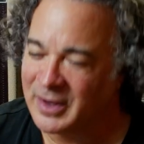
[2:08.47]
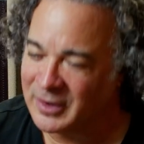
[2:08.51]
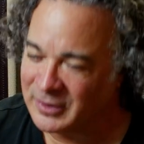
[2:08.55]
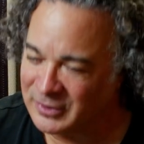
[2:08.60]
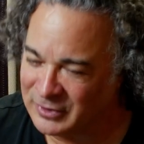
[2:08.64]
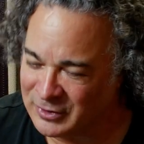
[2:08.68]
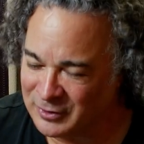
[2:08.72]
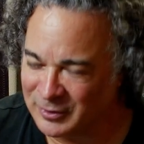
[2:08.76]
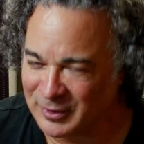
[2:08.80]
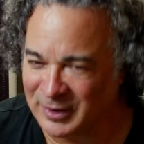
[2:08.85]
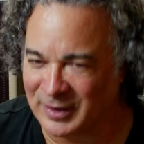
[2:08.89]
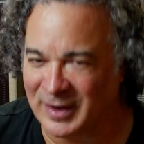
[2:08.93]

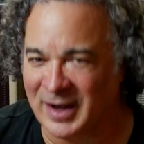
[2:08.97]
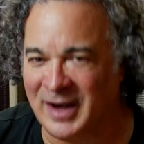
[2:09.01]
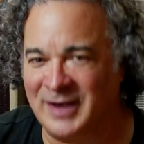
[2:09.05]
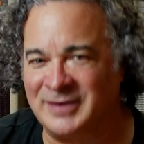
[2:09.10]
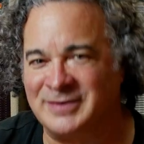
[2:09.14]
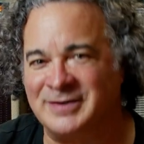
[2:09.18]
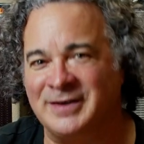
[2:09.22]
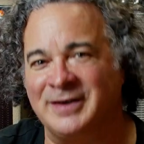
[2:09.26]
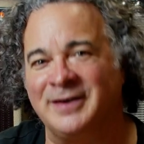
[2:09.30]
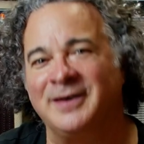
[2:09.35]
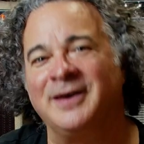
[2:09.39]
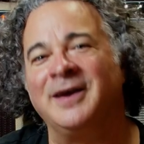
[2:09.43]

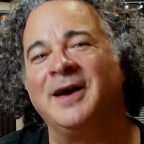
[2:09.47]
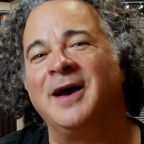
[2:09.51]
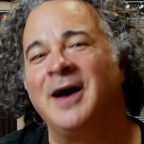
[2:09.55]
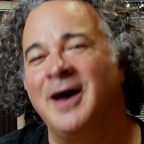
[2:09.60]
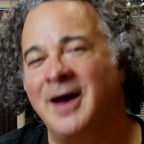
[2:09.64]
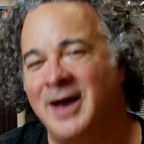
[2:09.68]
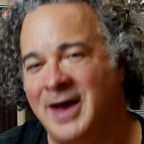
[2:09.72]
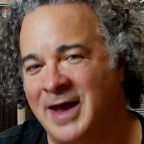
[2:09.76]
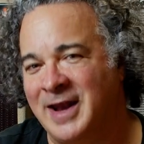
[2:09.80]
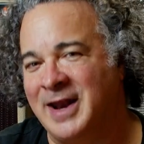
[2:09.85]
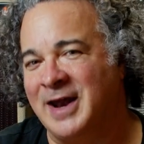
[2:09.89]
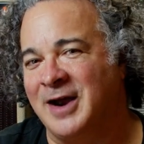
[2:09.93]
utilizing
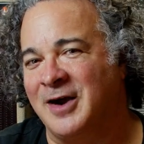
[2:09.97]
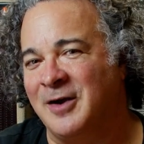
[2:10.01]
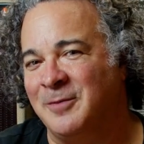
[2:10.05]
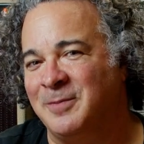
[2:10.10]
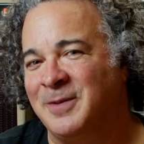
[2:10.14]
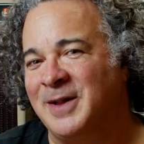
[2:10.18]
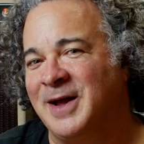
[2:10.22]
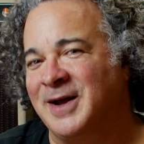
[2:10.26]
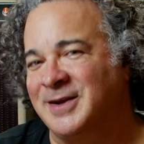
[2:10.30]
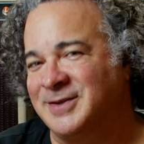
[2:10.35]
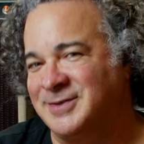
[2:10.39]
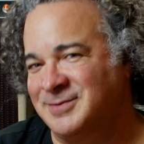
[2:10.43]
an
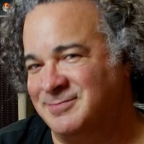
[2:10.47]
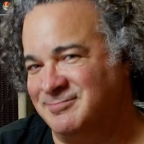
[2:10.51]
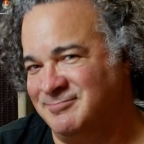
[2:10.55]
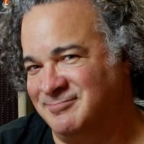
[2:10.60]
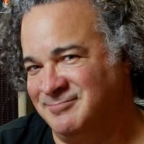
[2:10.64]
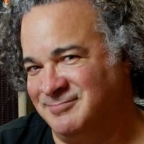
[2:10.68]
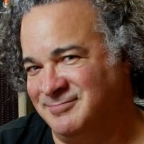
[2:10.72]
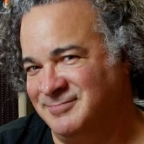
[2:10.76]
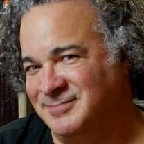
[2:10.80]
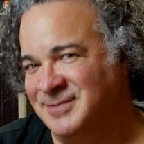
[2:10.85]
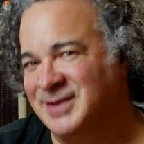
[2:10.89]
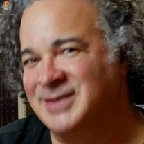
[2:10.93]
ECHOPLEX.
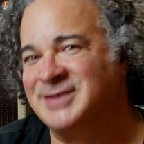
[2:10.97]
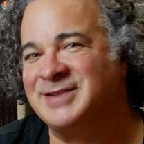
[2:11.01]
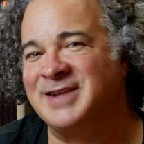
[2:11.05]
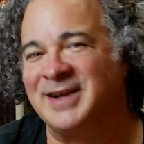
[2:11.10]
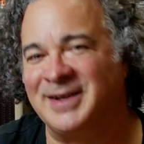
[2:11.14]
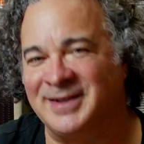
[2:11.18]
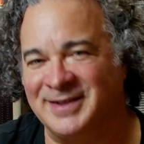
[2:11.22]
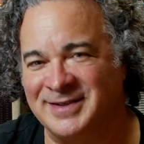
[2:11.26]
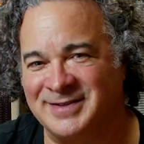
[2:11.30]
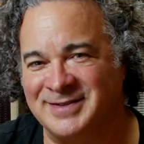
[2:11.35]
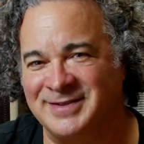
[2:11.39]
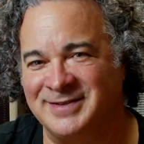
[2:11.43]
Let's take
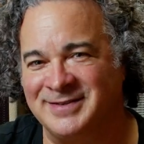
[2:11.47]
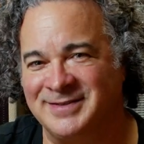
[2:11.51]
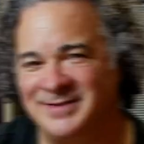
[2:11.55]
a listen.